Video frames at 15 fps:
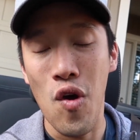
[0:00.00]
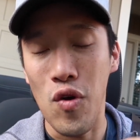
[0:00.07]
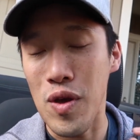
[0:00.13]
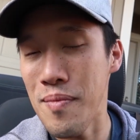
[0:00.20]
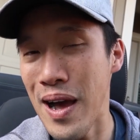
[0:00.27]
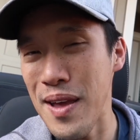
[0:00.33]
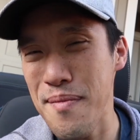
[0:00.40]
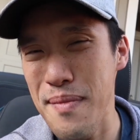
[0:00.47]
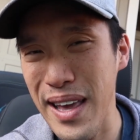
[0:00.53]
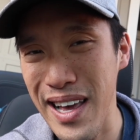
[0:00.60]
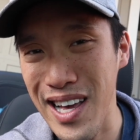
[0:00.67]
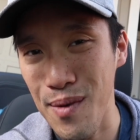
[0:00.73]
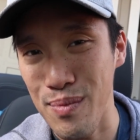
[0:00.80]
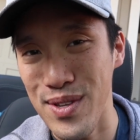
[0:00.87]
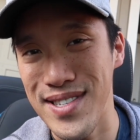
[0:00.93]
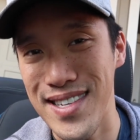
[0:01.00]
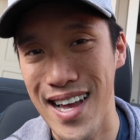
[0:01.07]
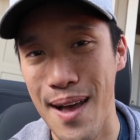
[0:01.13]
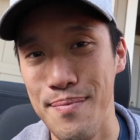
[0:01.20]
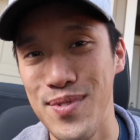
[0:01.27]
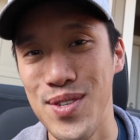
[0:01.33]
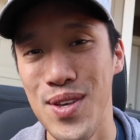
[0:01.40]
We might make a couple
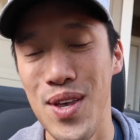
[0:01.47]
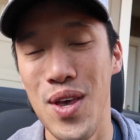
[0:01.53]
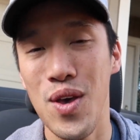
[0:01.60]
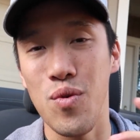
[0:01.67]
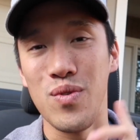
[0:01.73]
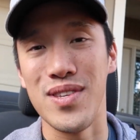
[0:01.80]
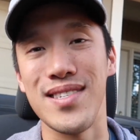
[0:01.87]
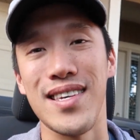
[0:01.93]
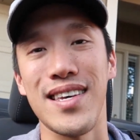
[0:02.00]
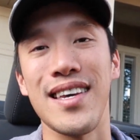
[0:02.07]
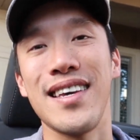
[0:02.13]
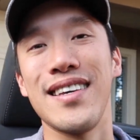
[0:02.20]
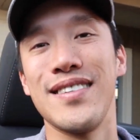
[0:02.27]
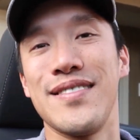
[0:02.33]
stops, we'll see.